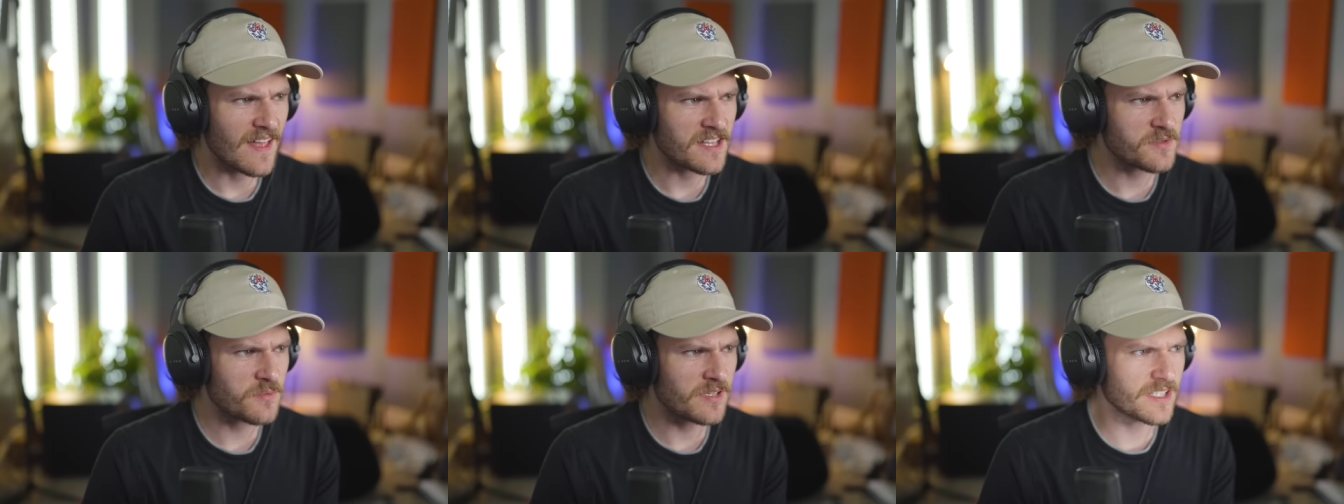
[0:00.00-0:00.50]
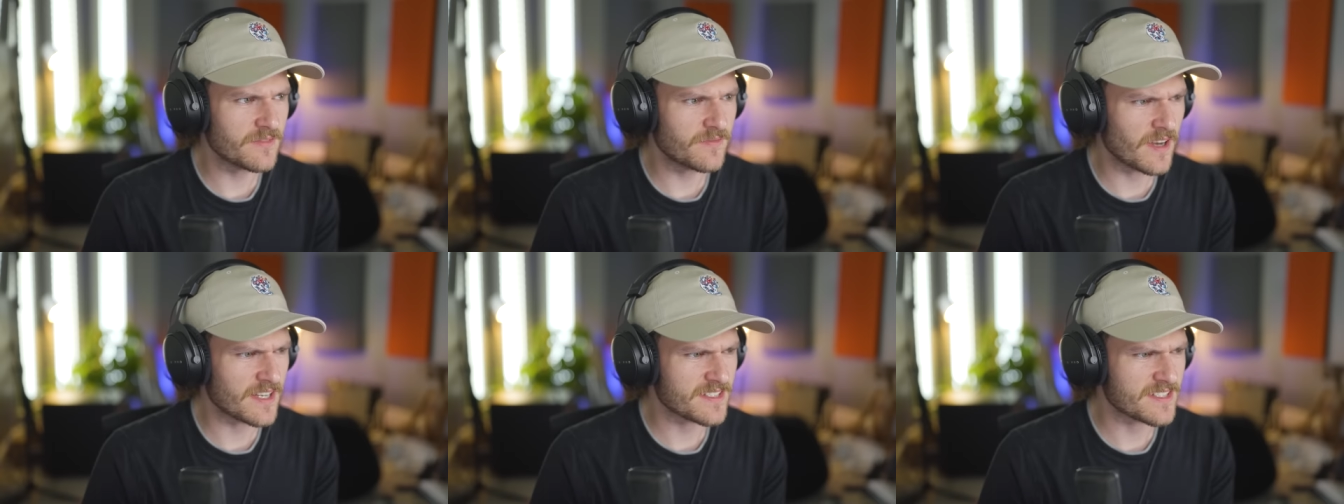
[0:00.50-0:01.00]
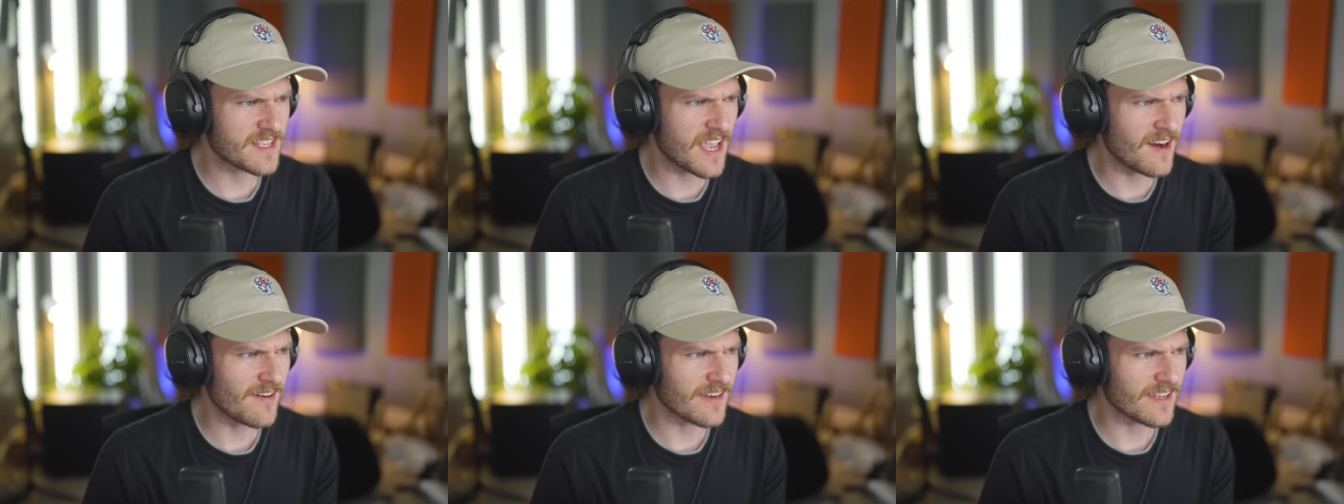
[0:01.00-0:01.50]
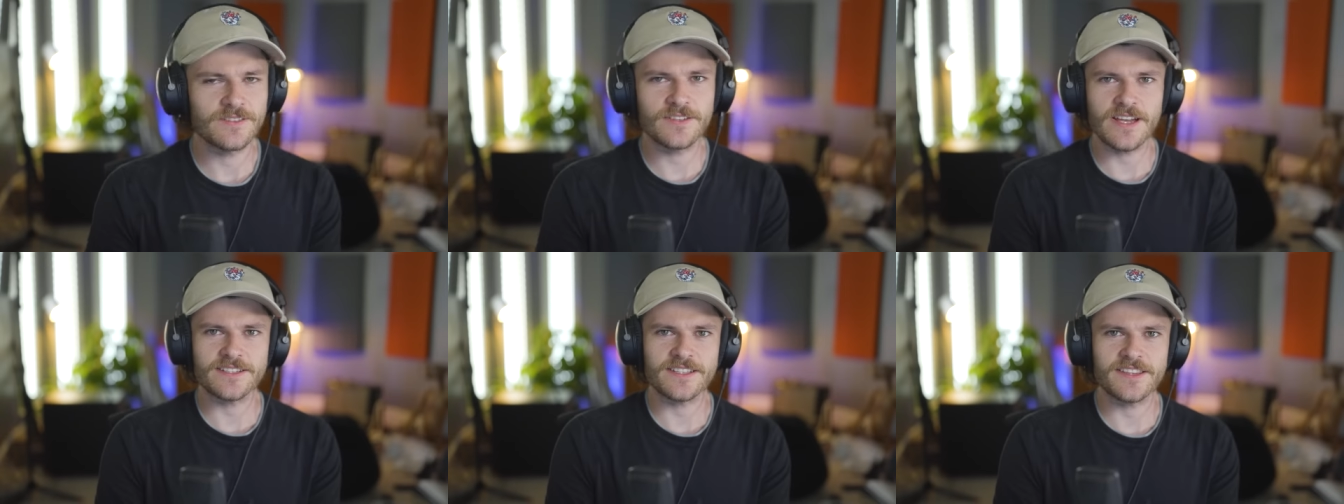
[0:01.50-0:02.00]
That's really fucking scary. Do
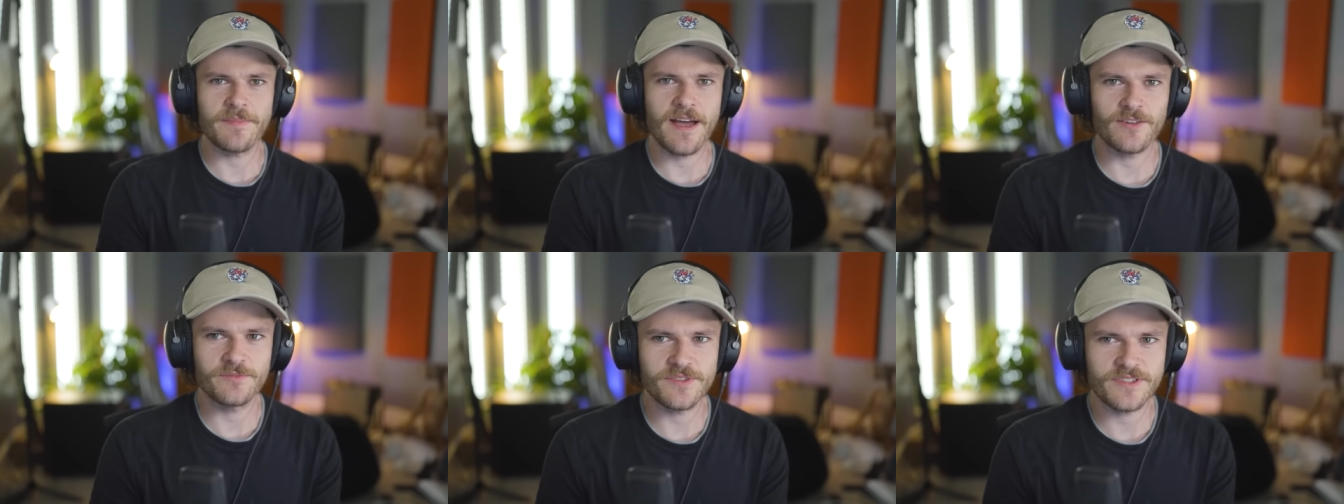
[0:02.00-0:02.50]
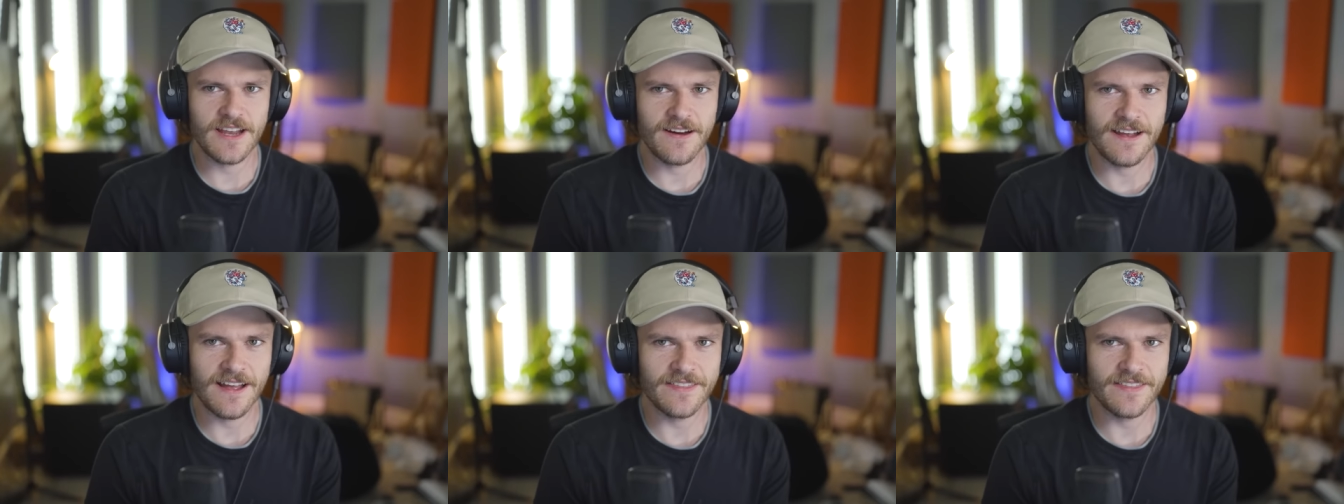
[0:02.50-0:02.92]
you guys think the back rooms are scary?